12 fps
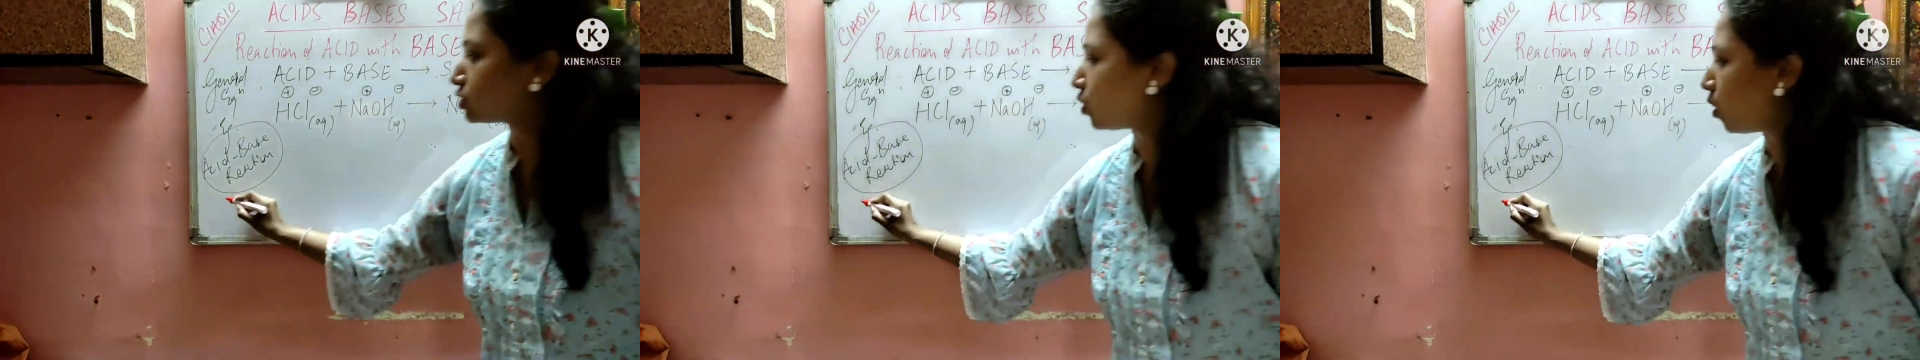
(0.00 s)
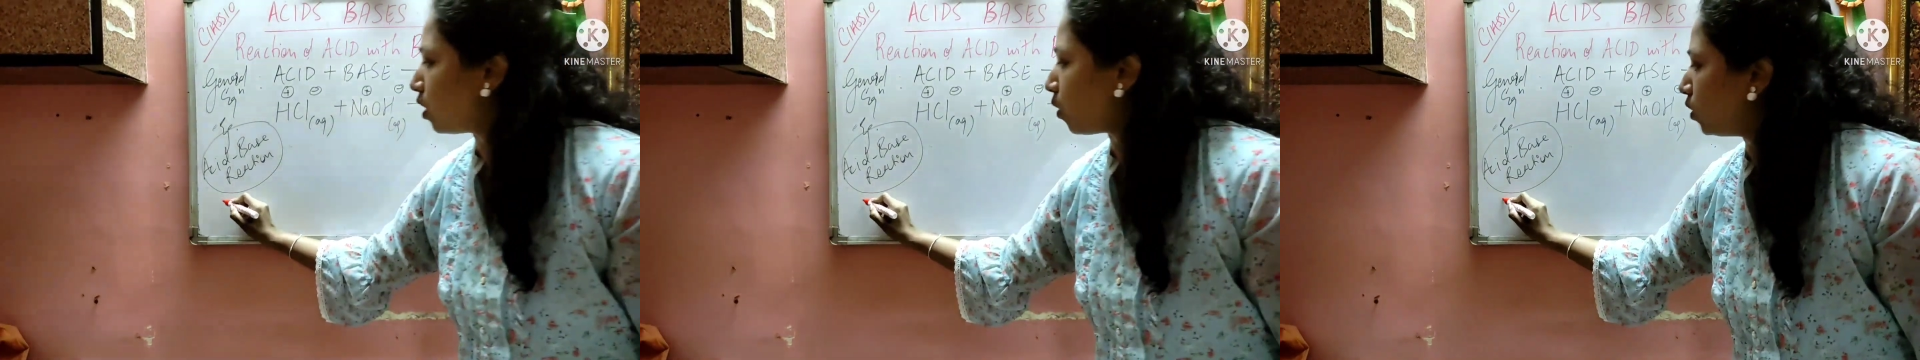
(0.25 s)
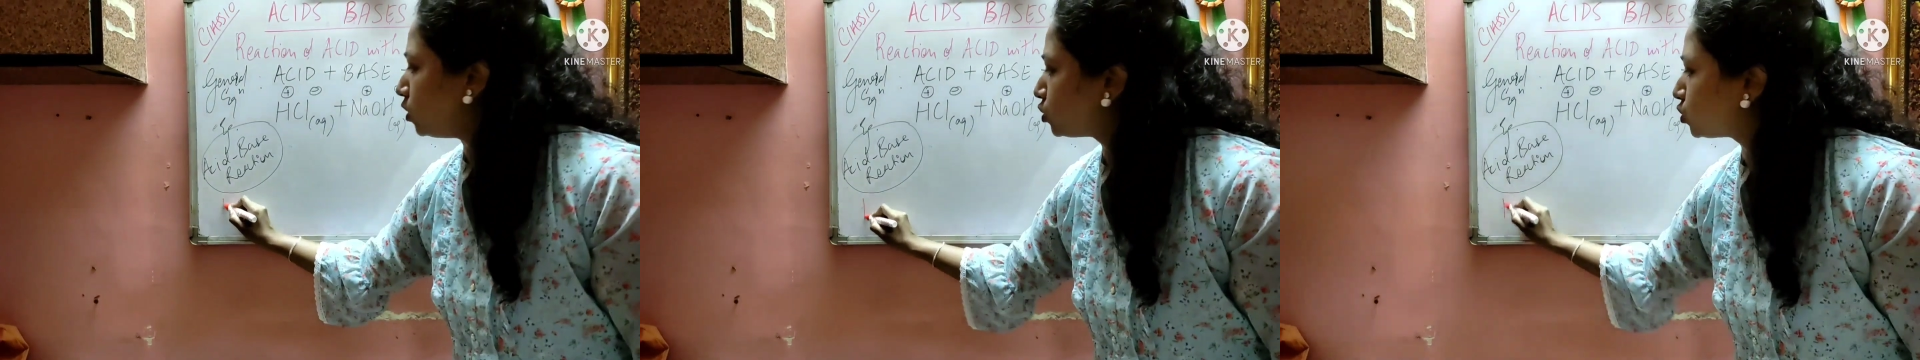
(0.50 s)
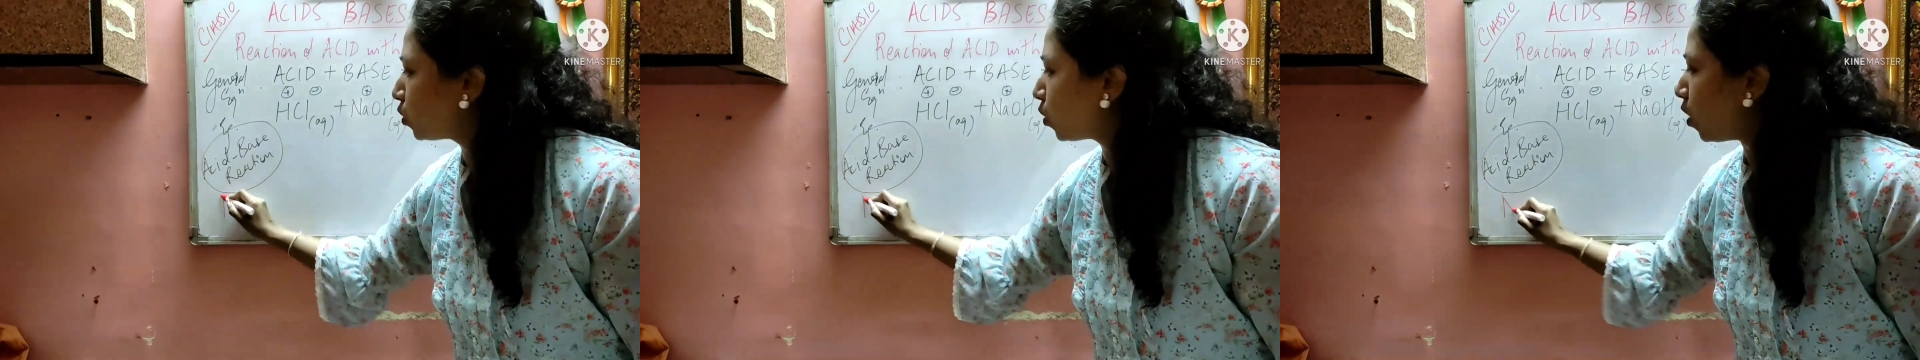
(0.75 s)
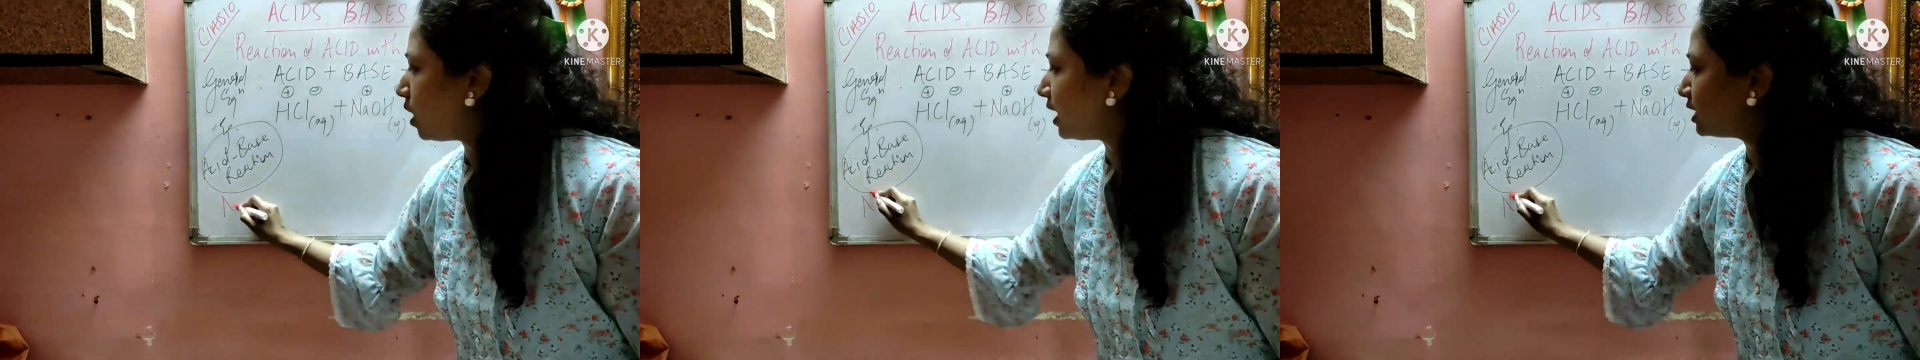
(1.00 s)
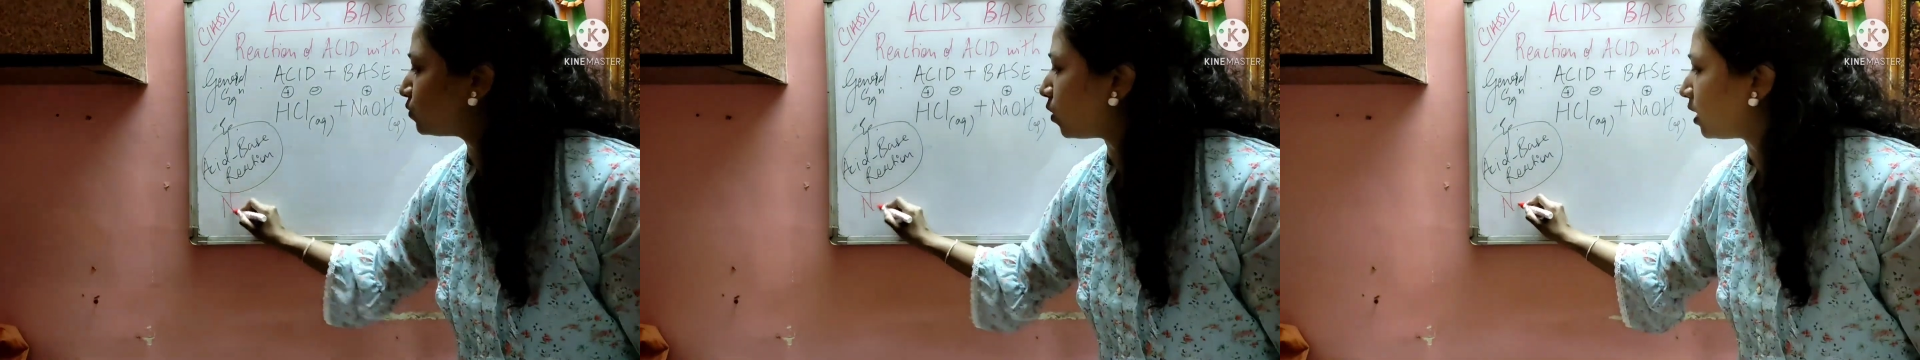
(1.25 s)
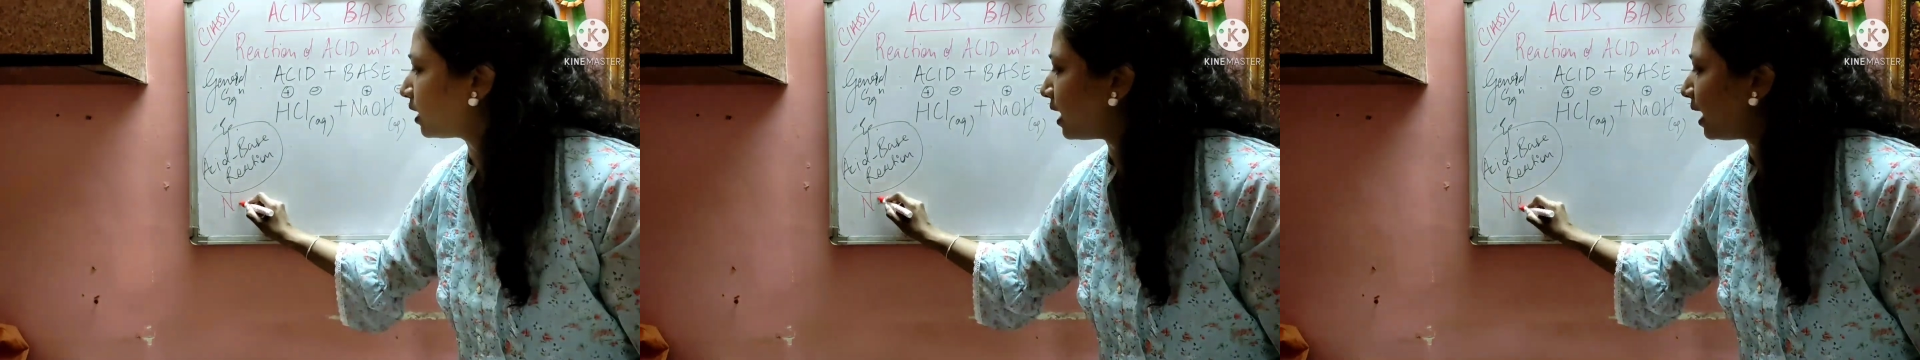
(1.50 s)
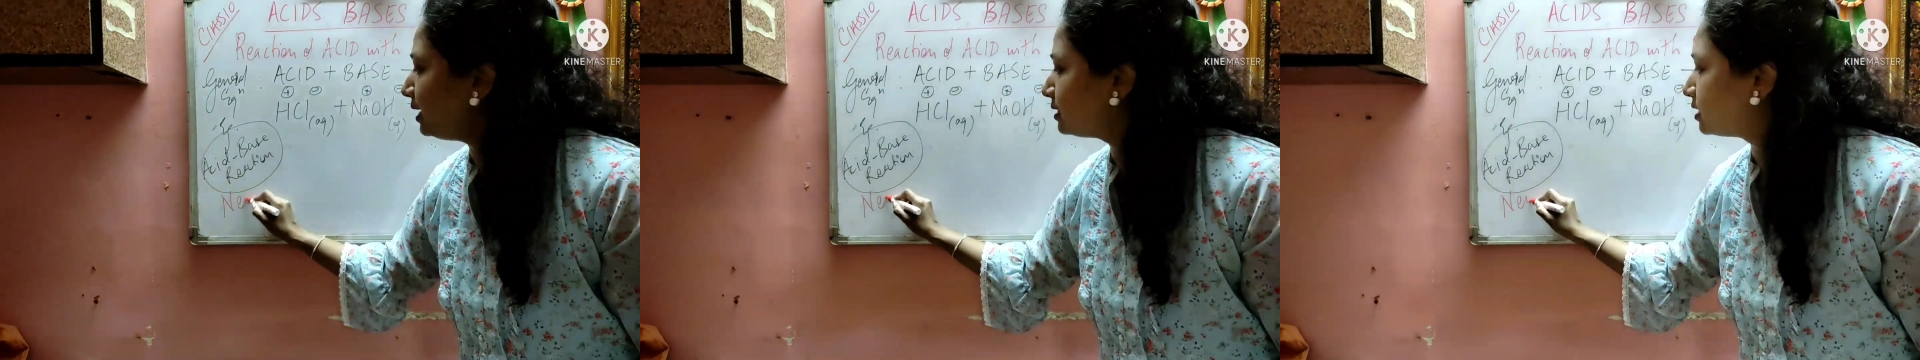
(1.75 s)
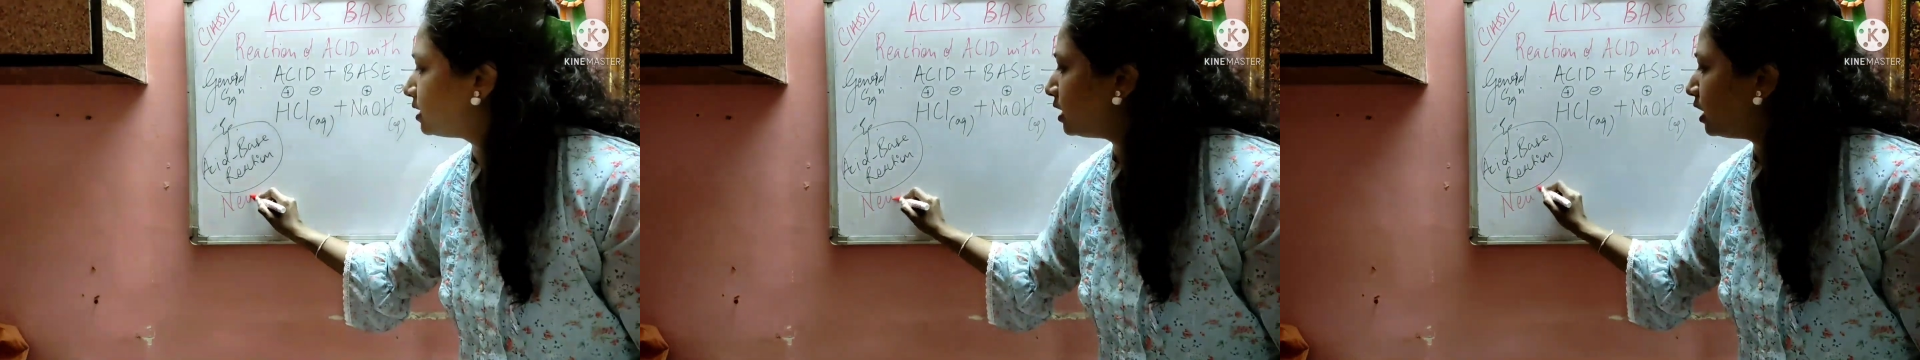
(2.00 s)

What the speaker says: is also called as what, guys?